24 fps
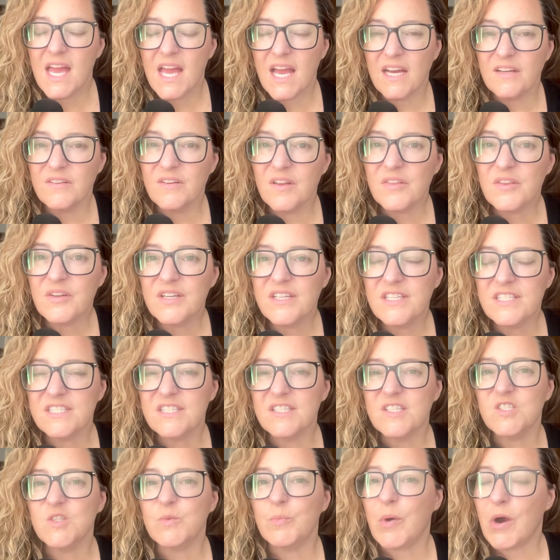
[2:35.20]
Another is the
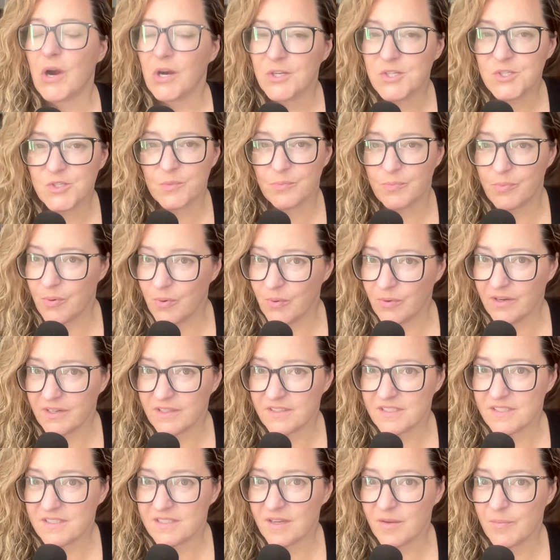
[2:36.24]
departure
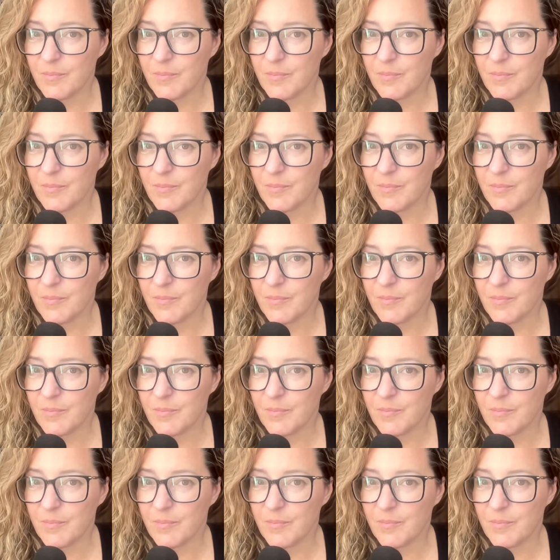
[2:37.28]
port